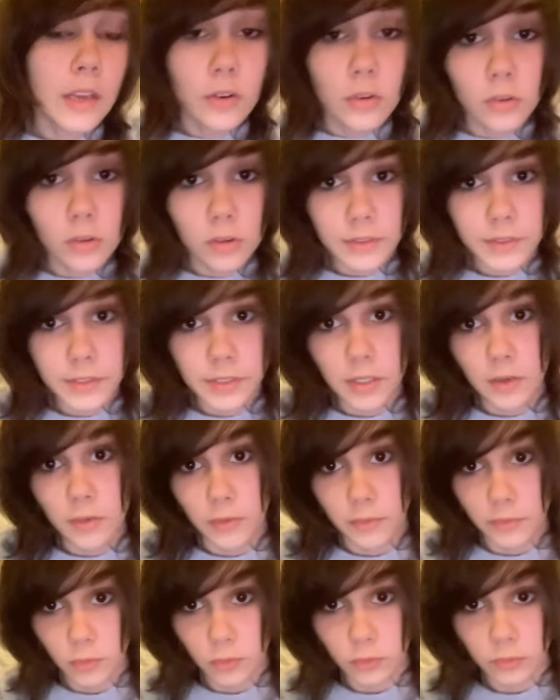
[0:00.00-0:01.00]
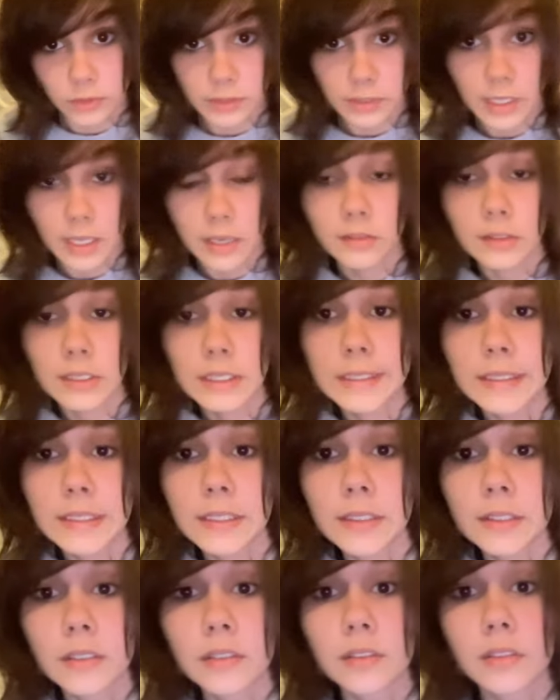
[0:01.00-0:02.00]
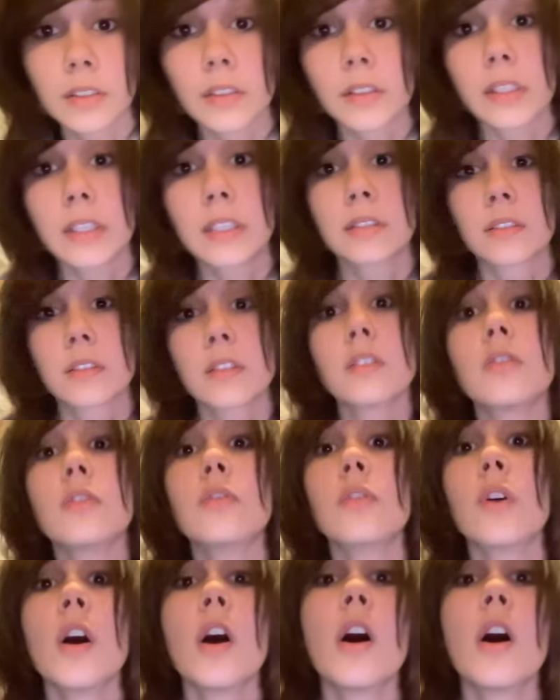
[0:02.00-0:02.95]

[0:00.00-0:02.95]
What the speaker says: also, of course, they recently released a new